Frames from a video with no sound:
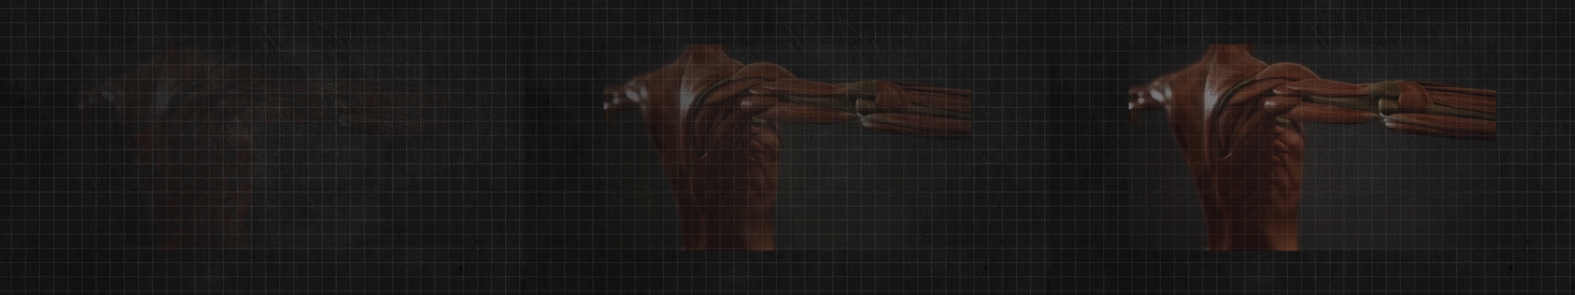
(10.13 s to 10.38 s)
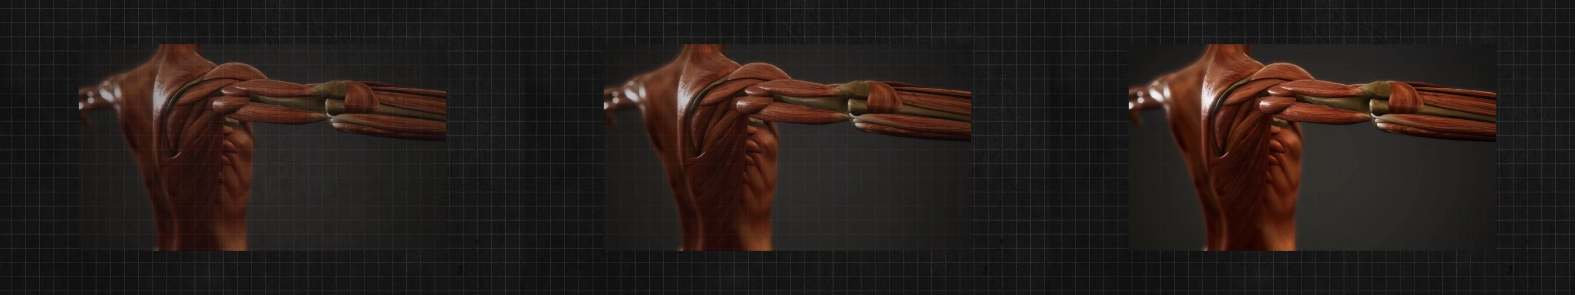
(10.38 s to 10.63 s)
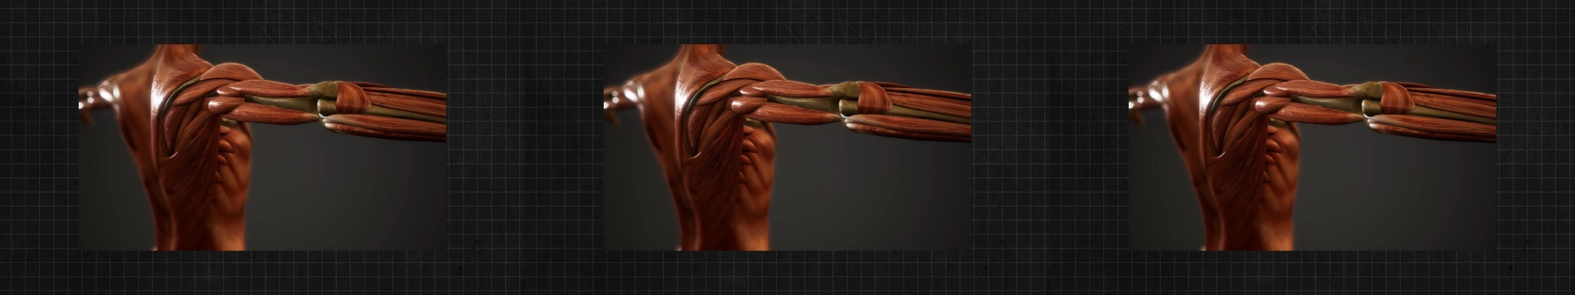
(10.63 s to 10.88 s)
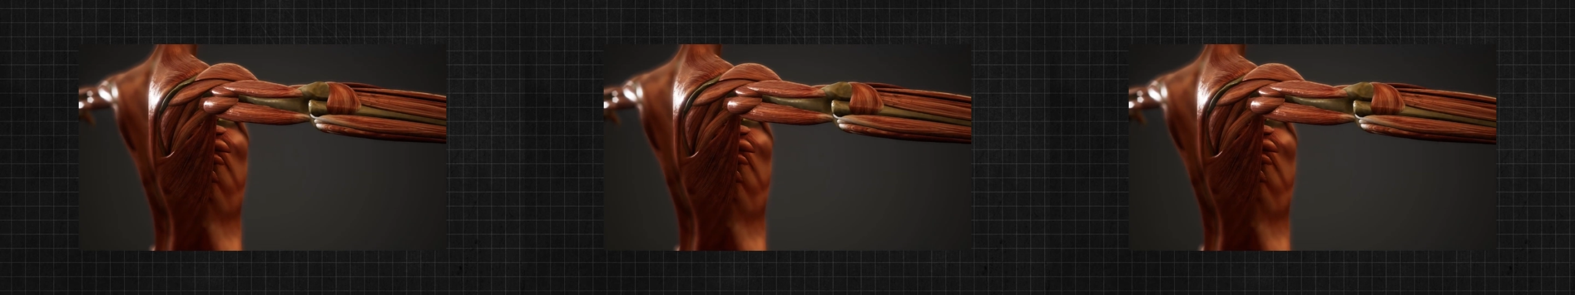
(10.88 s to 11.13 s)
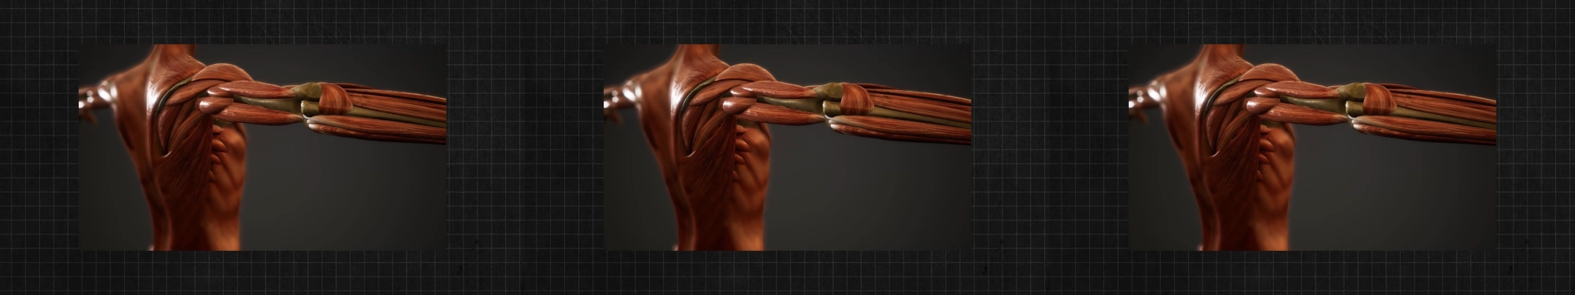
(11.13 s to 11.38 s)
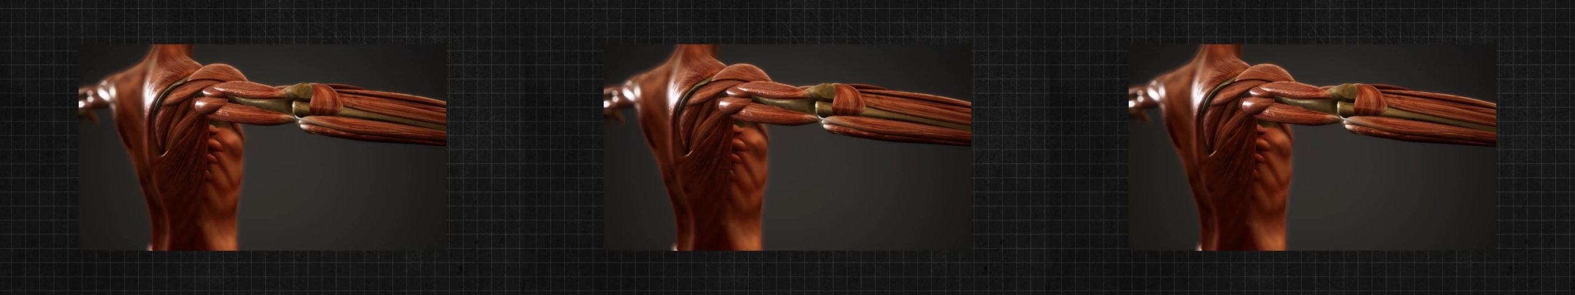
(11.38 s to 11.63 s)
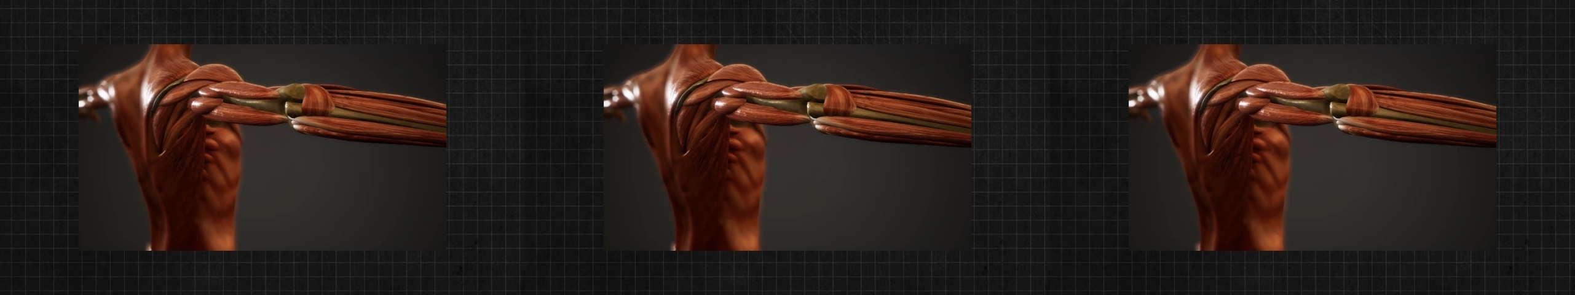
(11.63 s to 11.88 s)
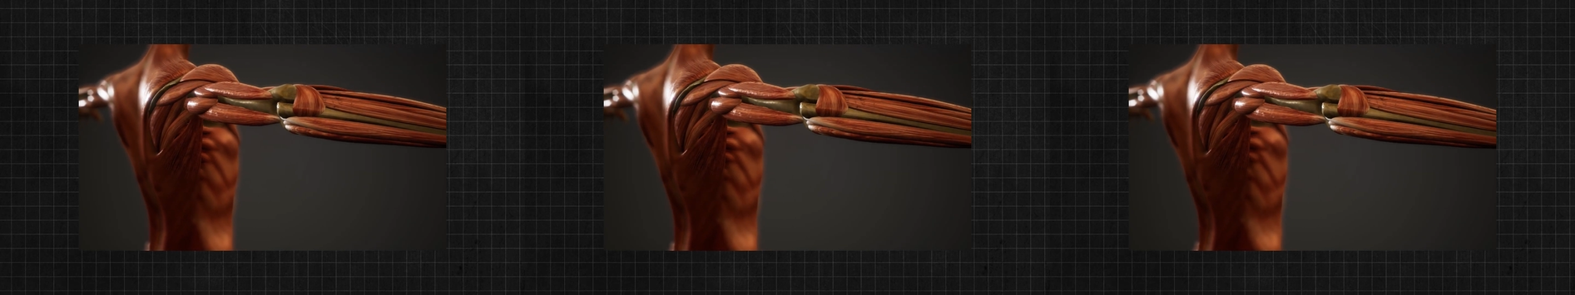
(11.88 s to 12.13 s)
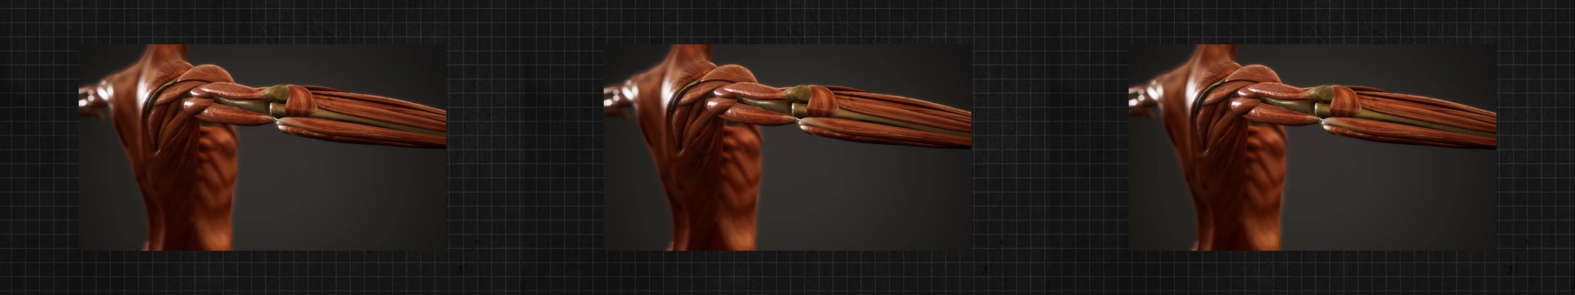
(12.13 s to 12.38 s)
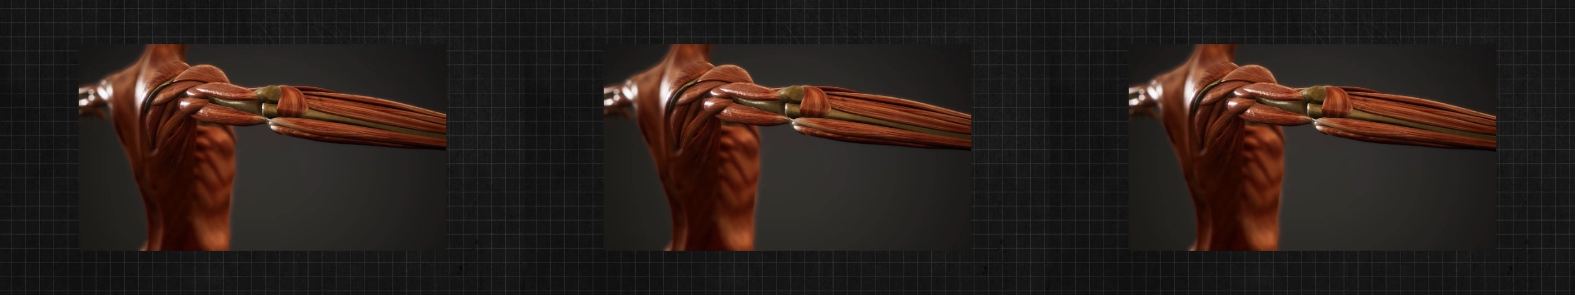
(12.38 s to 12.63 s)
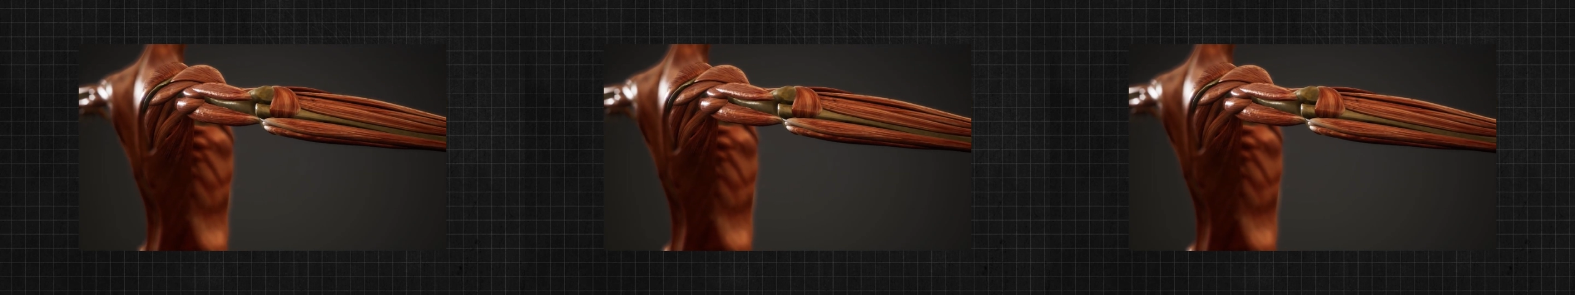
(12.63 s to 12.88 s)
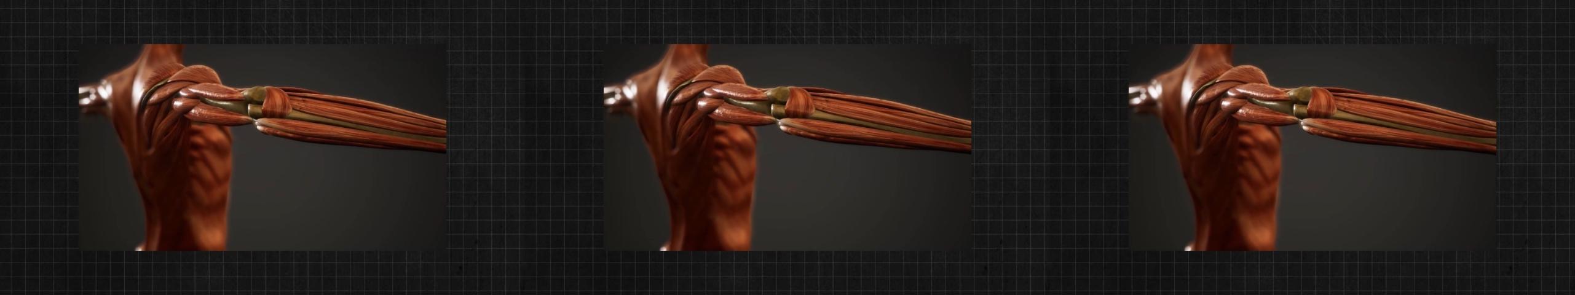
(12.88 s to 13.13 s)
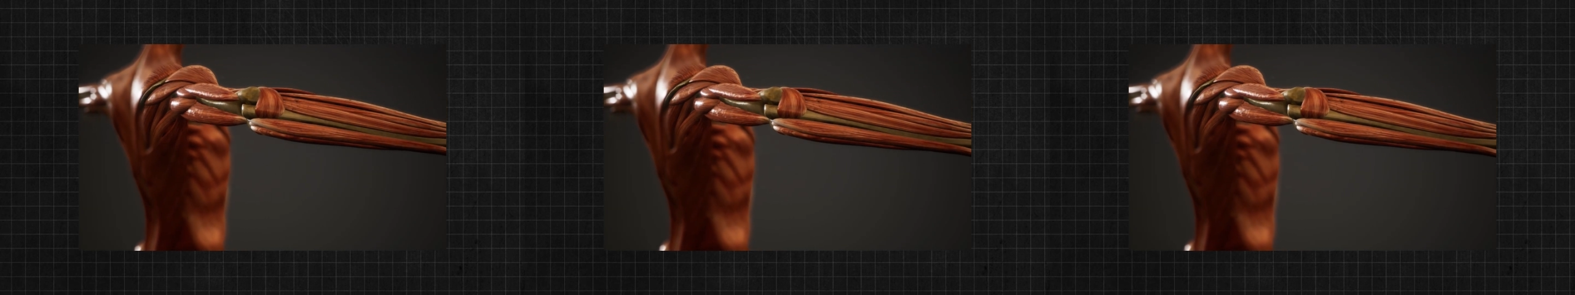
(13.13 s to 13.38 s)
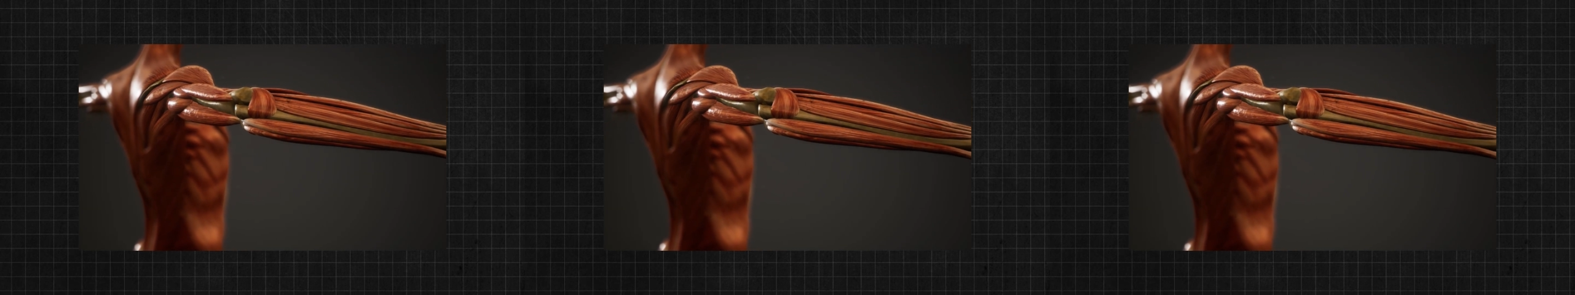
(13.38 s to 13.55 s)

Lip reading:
No face is visible, so there are no lips to read.